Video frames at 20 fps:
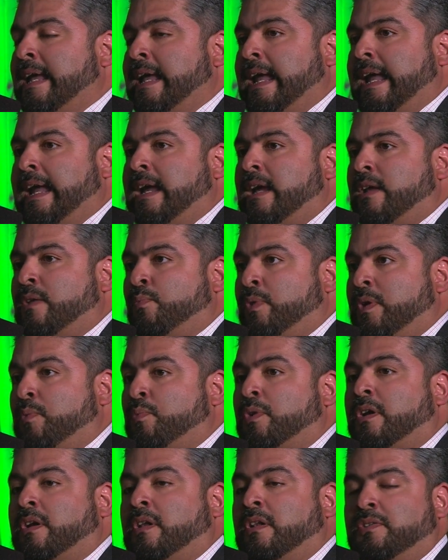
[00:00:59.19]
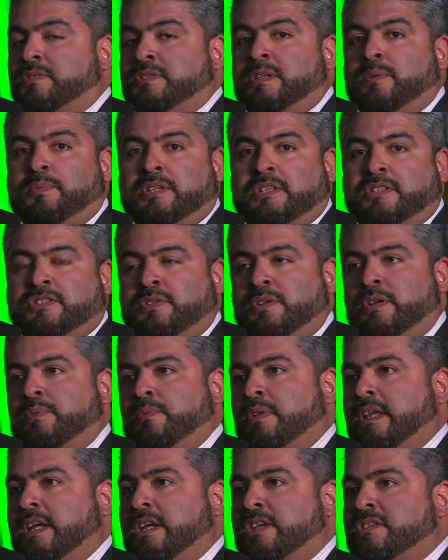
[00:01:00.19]
and we work closely with the student
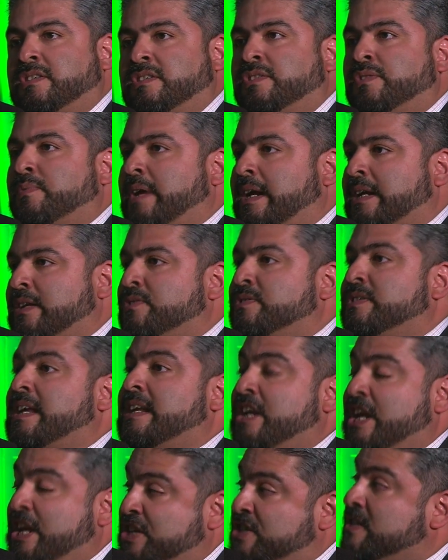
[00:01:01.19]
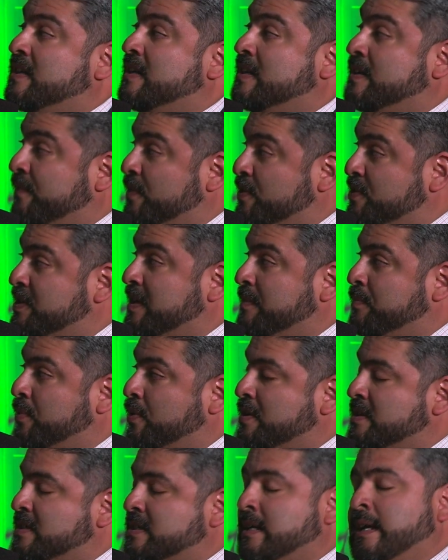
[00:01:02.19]
relations directors at each of the diversity
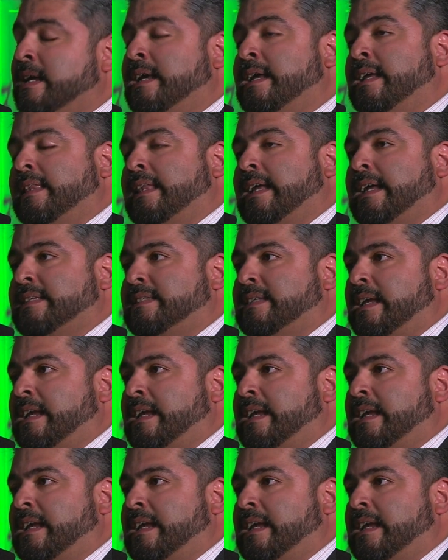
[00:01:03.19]
boards. That's the